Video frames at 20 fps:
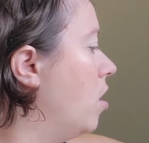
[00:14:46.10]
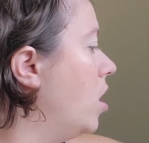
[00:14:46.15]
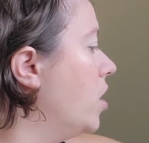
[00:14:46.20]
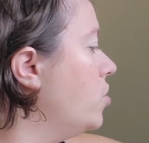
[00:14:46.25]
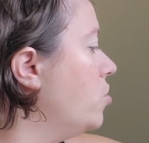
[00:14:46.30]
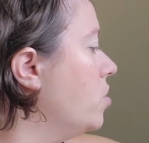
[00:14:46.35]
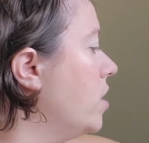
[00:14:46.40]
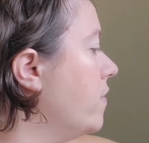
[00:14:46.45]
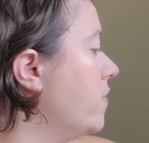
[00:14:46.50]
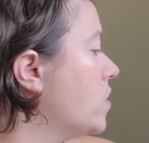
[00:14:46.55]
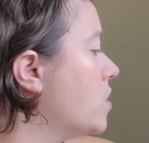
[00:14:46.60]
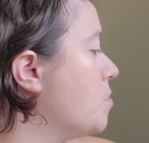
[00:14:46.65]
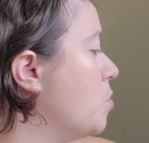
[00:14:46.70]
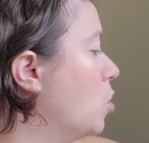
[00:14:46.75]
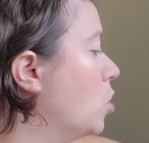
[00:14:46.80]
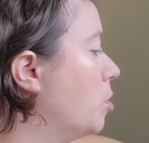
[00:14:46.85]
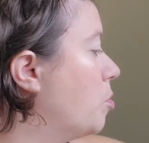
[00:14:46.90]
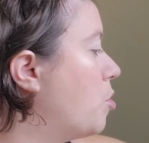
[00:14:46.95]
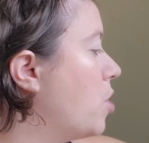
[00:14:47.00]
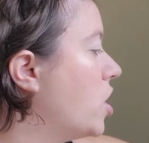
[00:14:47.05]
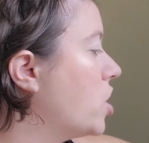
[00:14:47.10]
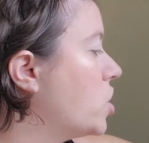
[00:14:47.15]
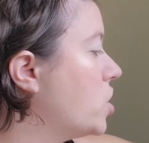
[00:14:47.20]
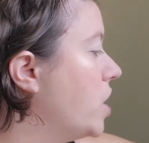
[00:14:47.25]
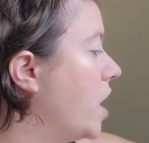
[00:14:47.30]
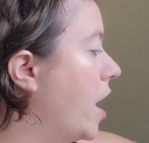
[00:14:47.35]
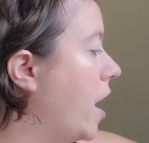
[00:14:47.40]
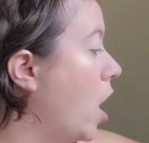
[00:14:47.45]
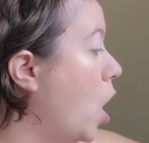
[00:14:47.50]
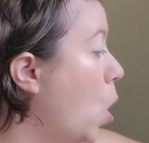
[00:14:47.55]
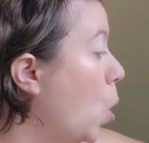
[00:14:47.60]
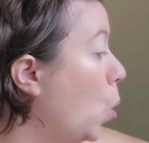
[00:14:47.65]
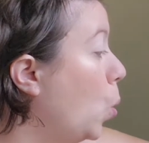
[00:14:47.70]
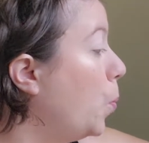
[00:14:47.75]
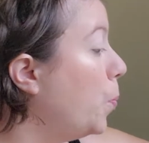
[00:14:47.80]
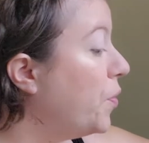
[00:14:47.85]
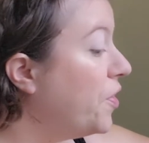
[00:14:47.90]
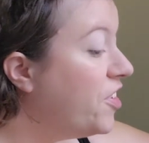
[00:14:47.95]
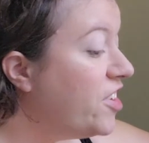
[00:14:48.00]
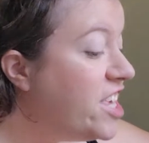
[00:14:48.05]
Oh, I do have a smaller brush there.
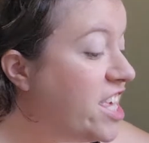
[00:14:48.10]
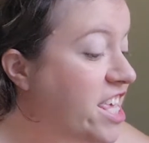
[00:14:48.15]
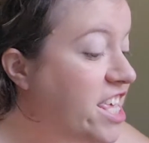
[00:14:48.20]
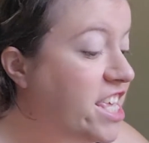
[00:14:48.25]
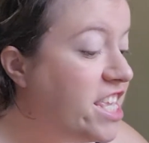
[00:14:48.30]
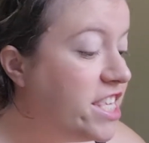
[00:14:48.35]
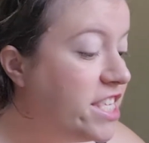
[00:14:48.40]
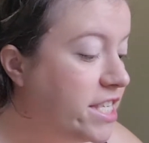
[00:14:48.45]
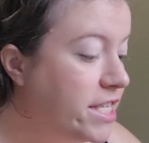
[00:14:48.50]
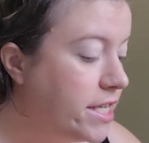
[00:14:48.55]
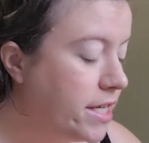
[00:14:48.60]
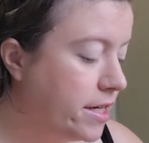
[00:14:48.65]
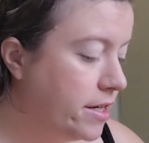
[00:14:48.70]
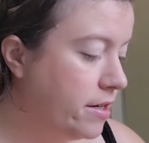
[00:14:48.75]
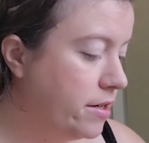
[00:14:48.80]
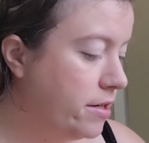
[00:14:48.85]
Whoopsies.